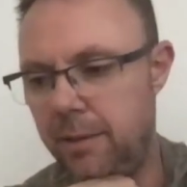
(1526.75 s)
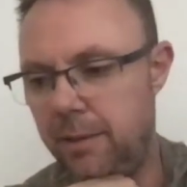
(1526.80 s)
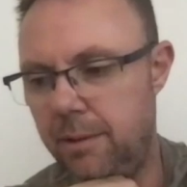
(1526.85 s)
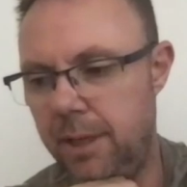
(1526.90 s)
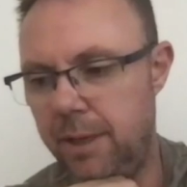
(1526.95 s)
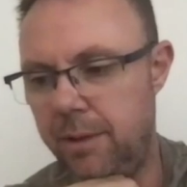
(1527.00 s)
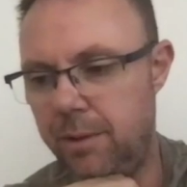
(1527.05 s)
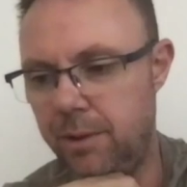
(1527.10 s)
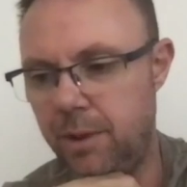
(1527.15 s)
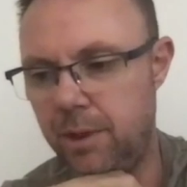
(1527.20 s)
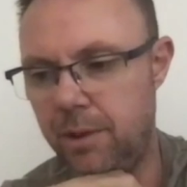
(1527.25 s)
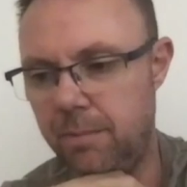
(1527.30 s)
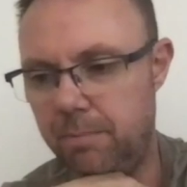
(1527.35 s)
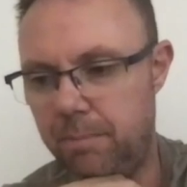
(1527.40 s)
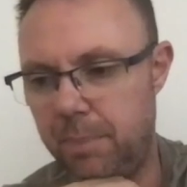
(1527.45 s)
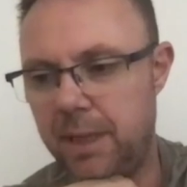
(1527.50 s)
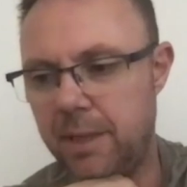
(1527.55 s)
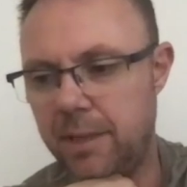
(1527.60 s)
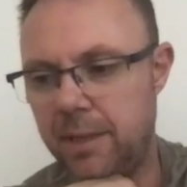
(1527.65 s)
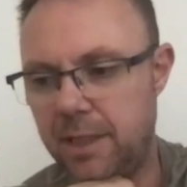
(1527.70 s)
there is a
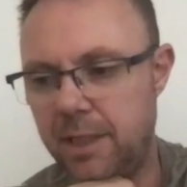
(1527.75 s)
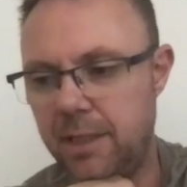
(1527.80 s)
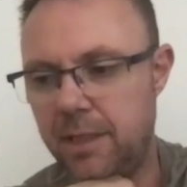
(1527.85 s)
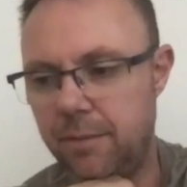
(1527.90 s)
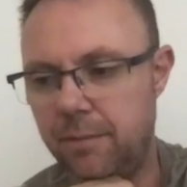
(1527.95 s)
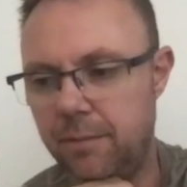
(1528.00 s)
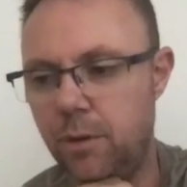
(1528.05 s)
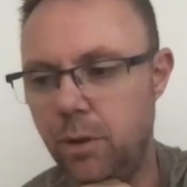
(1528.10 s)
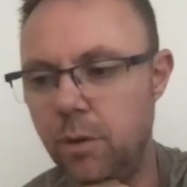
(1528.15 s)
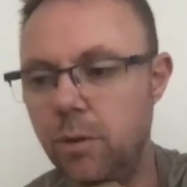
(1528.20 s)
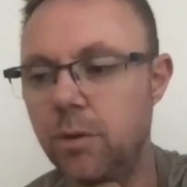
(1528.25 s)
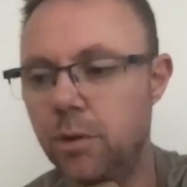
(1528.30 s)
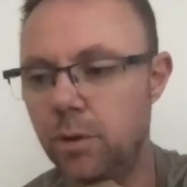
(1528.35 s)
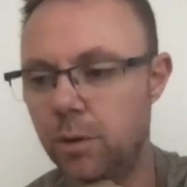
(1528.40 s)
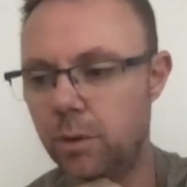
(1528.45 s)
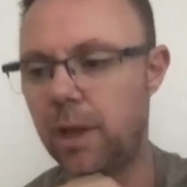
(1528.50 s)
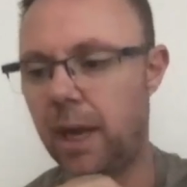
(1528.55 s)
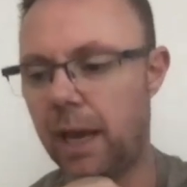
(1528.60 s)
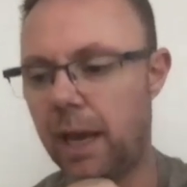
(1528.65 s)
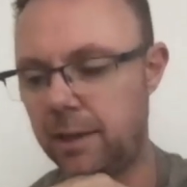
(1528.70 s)
big incentive to
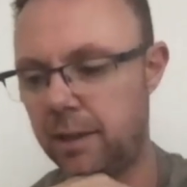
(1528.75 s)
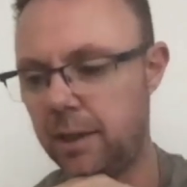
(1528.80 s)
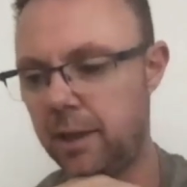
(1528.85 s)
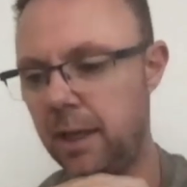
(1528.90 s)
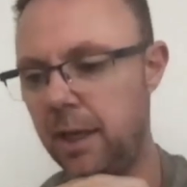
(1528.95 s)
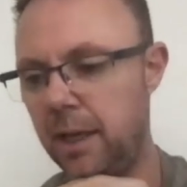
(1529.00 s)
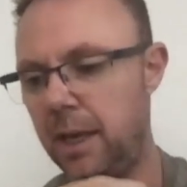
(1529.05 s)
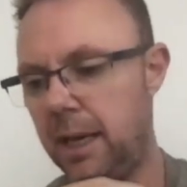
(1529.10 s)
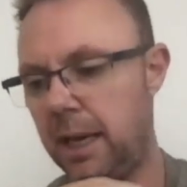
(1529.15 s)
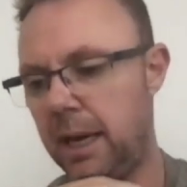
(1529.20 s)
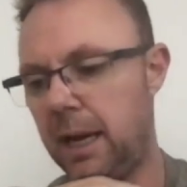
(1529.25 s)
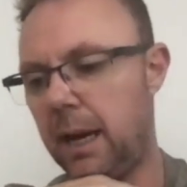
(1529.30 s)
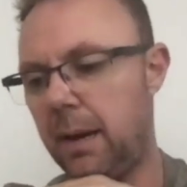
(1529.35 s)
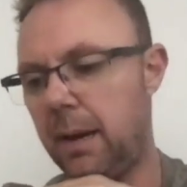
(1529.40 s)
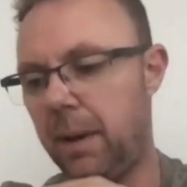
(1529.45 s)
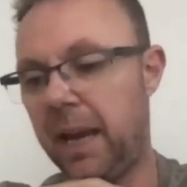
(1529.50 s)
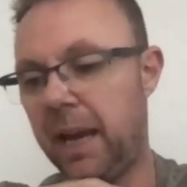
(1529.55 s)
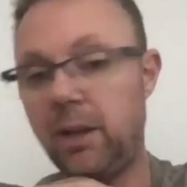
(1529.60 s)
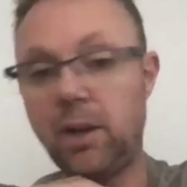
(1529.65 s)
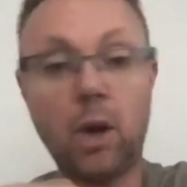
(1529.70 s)
do that.
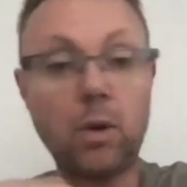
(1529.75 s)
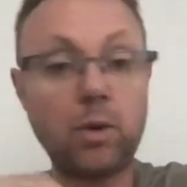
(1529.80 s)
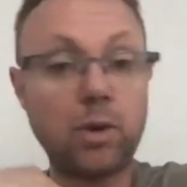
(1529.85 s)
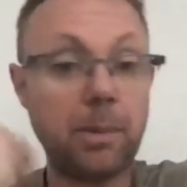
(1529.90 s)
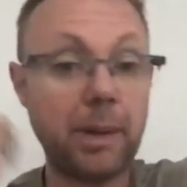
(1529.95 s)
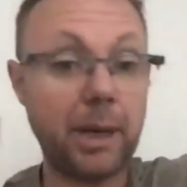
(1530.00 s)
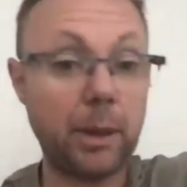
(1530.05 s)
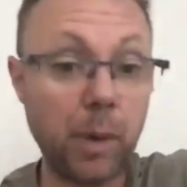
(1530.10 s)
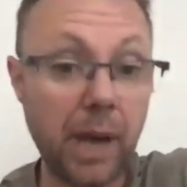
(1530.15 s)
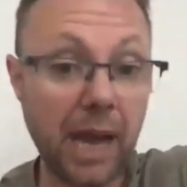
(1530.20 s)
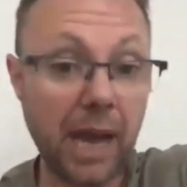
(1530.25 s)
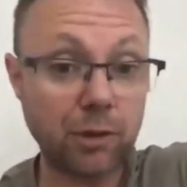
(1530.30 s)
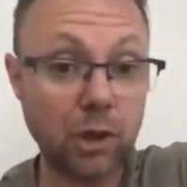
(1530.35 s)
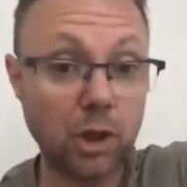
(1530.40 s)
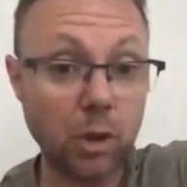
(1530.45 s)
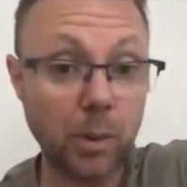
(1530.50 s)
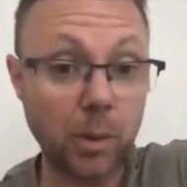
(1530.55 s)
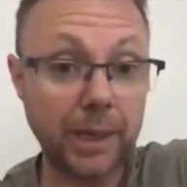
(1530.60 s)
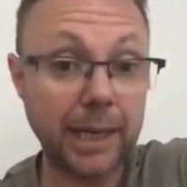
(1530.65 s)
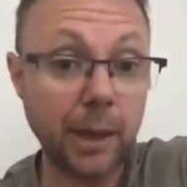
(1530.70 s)
And ultimately we have to
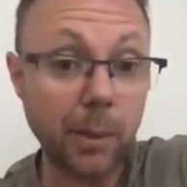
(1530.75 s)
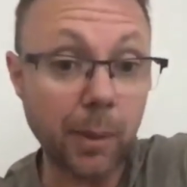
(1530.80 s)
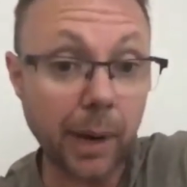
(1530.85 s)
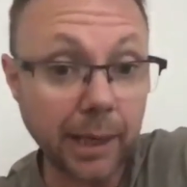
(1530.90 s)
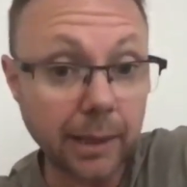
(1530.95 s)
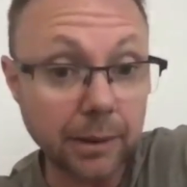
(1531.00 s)
do it anyway.